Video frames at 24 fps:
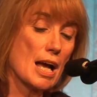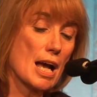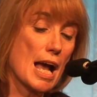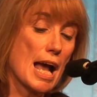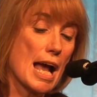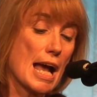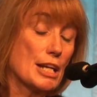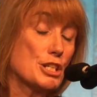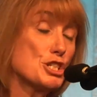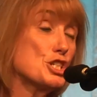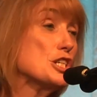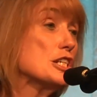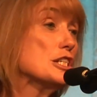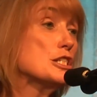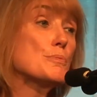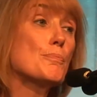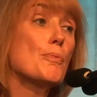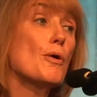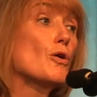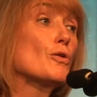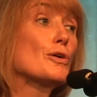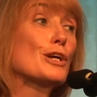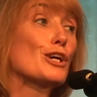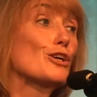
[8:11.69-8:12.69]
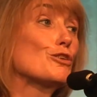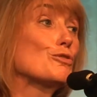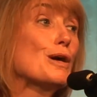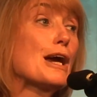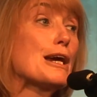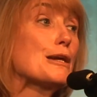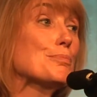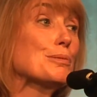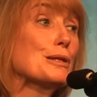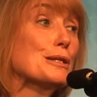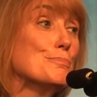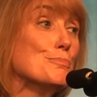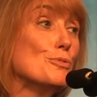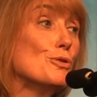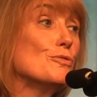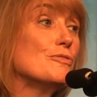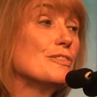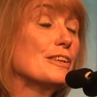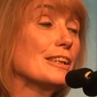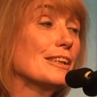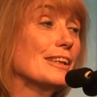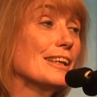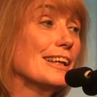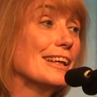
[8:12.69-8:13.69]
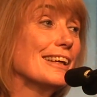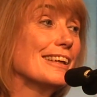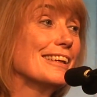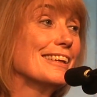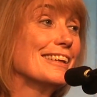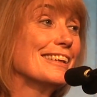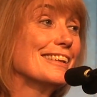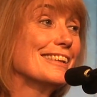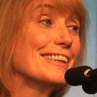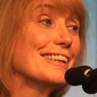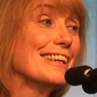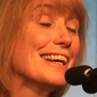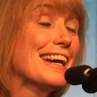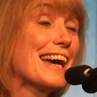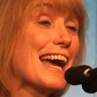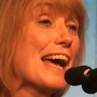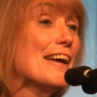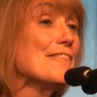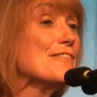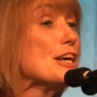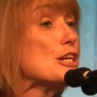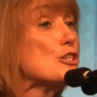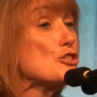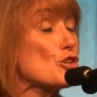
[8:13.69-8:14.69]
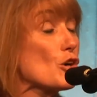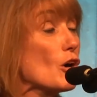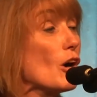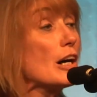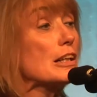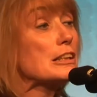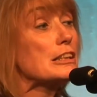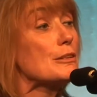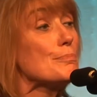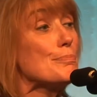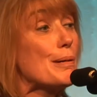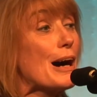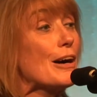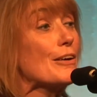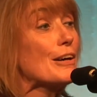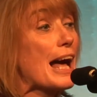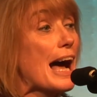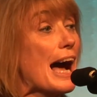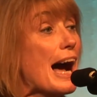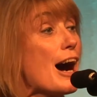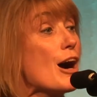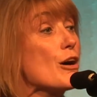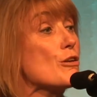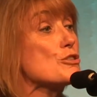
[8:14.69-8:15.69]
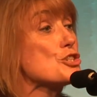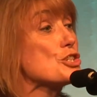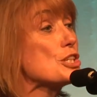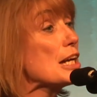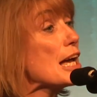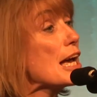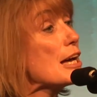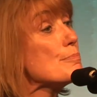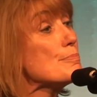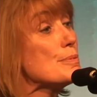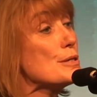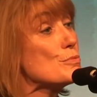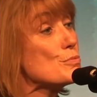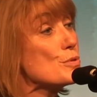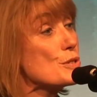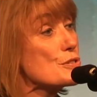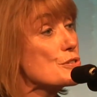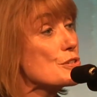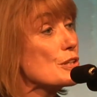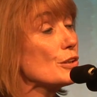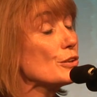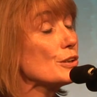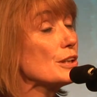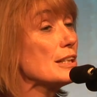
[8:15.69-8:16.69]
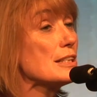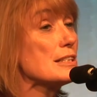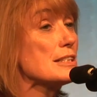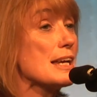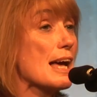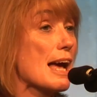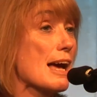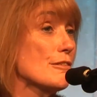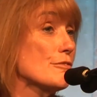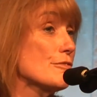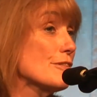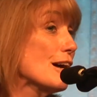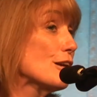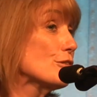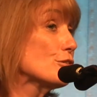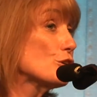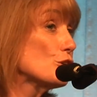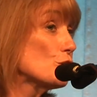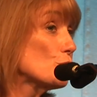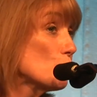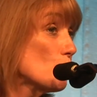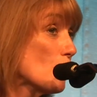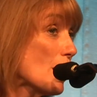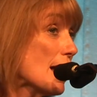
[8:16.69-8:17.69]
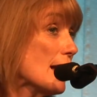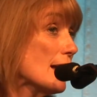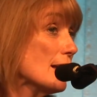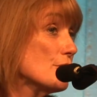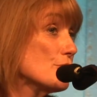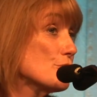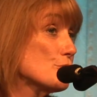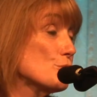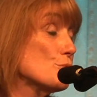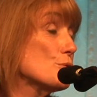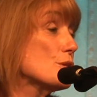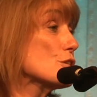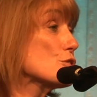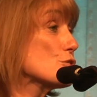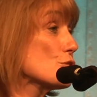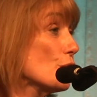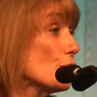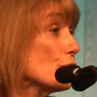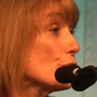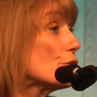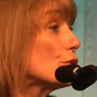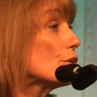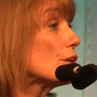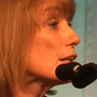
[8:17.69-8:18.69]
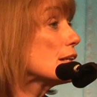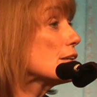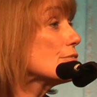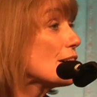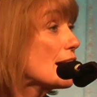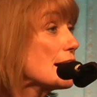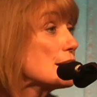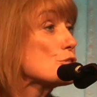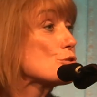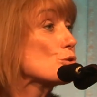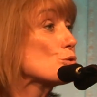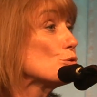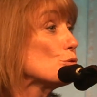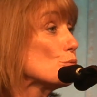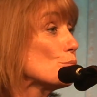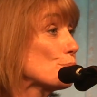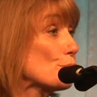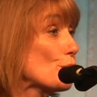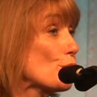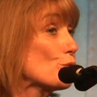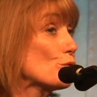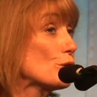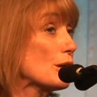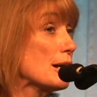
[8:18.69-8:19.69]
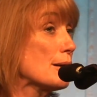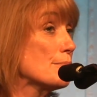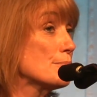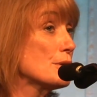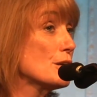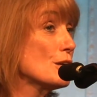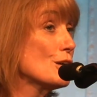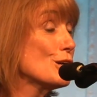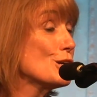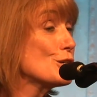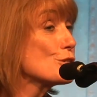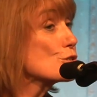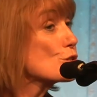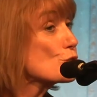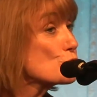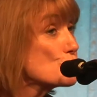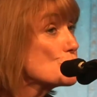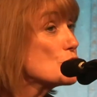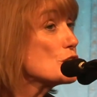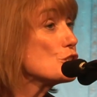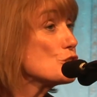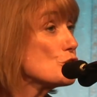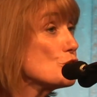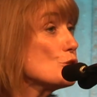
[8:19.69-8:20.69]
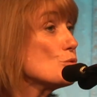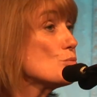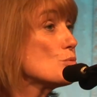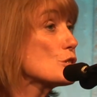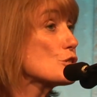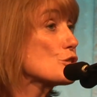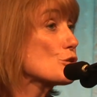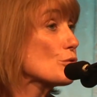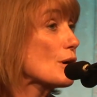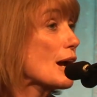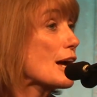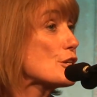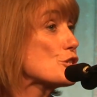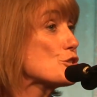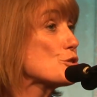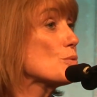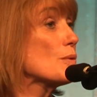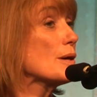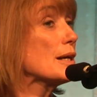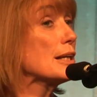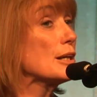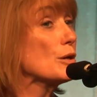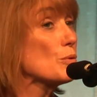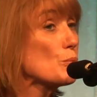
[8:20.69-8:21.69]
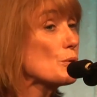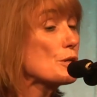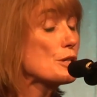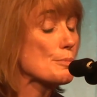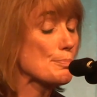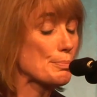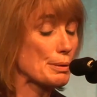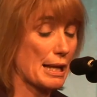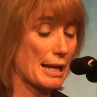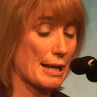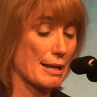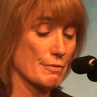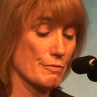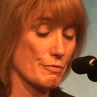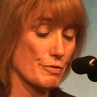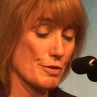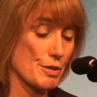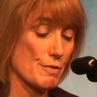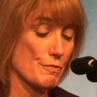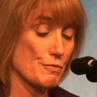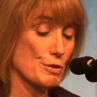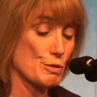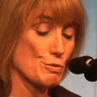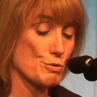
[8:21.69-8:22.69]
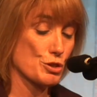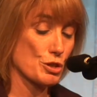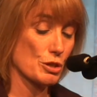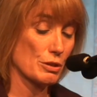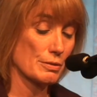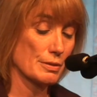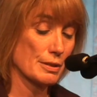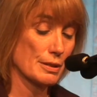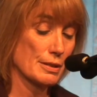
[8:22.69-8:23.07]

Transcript: And she spoke incredibly movingly and then talked about how she had been resilient and found her way through this alternative high school program. So she too was graduating with a plan for the future.